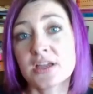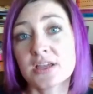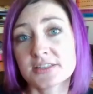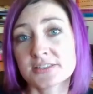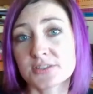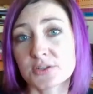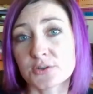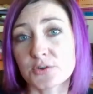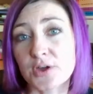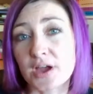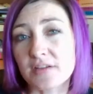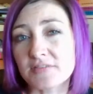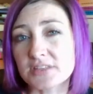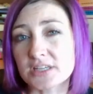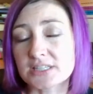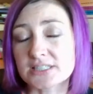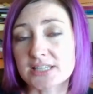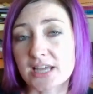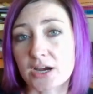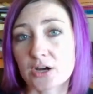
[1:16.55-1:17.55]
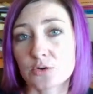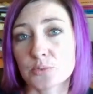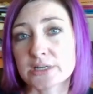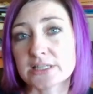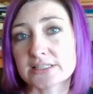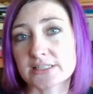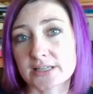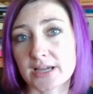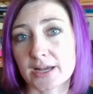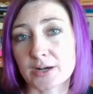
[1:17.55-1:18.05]
So you have the entire
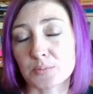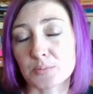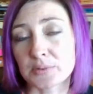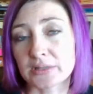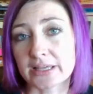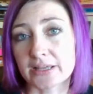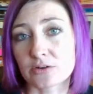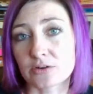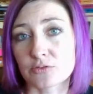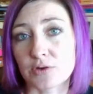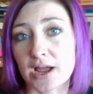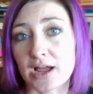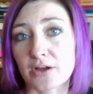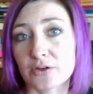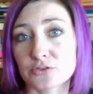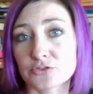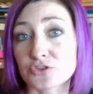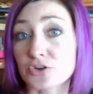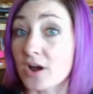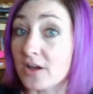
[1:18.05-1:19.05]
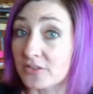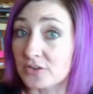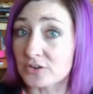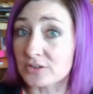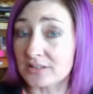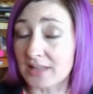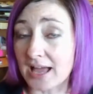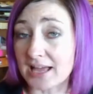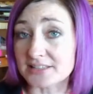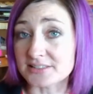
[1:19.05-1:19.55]
week to kind of plan around your other
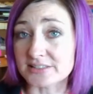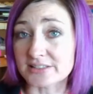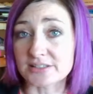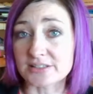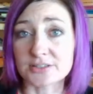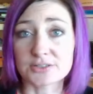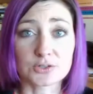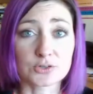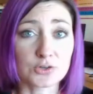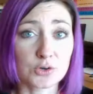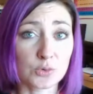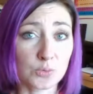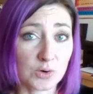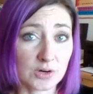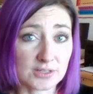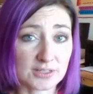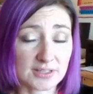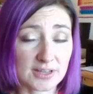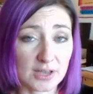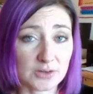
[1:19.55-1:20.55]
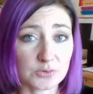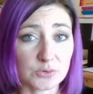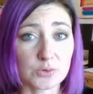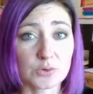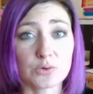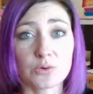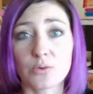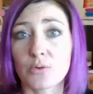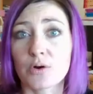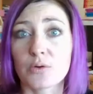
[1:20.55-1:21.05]
classes or your work
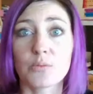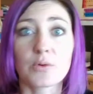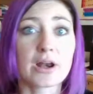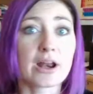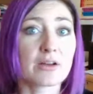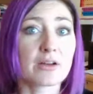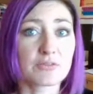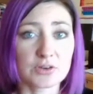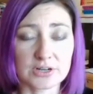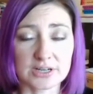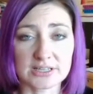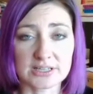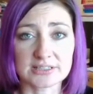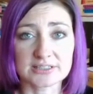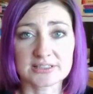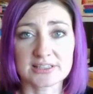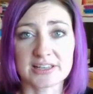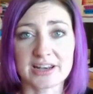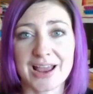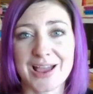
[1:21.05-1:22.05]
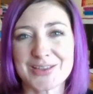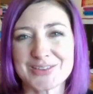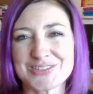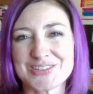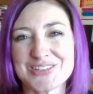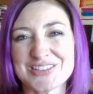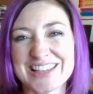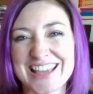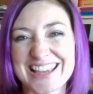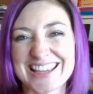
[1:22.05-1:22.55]
schedule or whatever it is that has
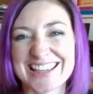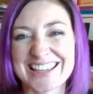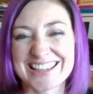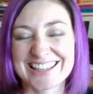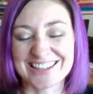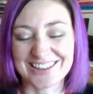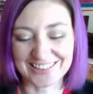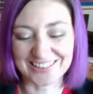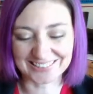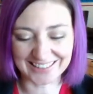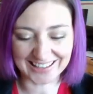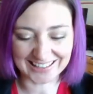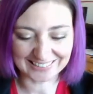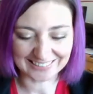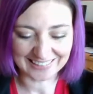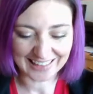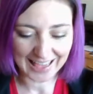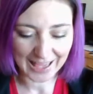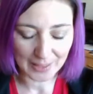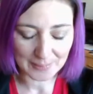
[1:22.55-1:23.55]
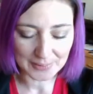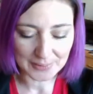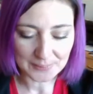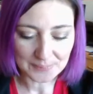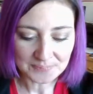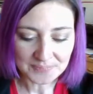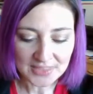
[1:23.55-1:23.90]
you taking an online lab.